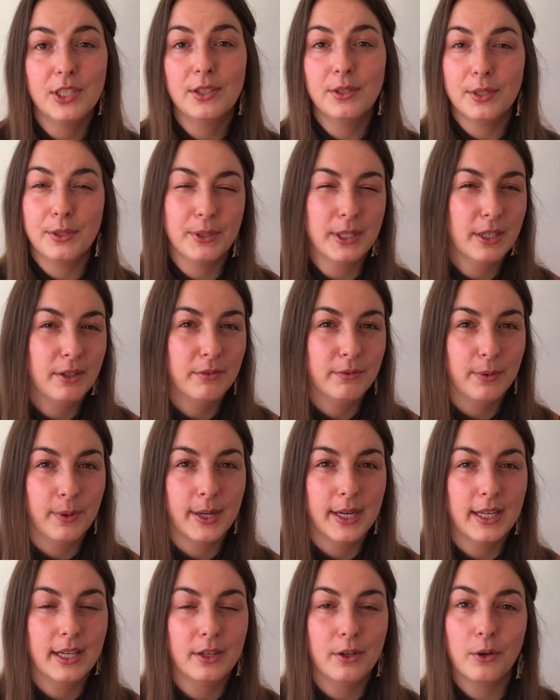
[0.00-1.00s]
can avoid
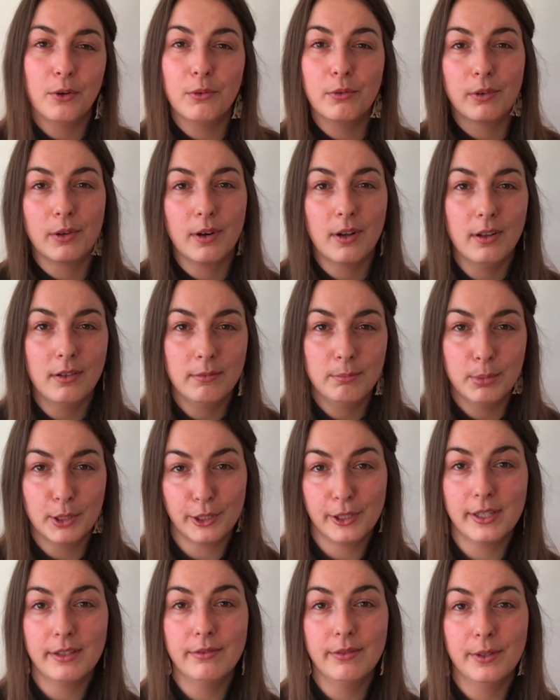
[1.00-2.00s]
an overall
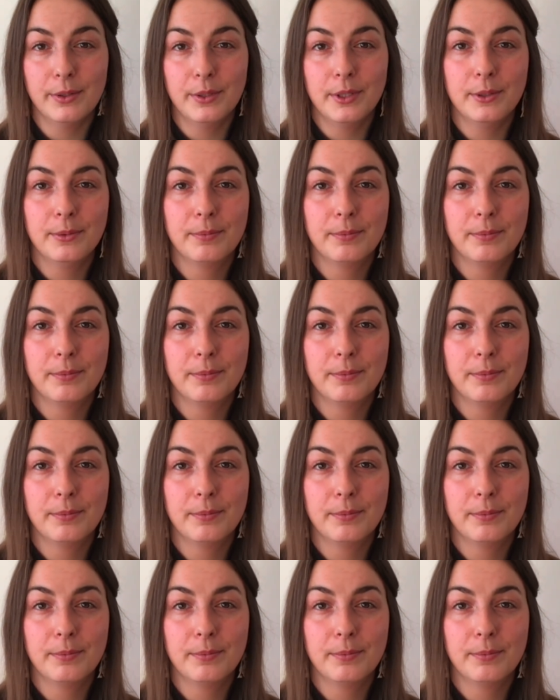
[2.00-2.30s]
blurry photo.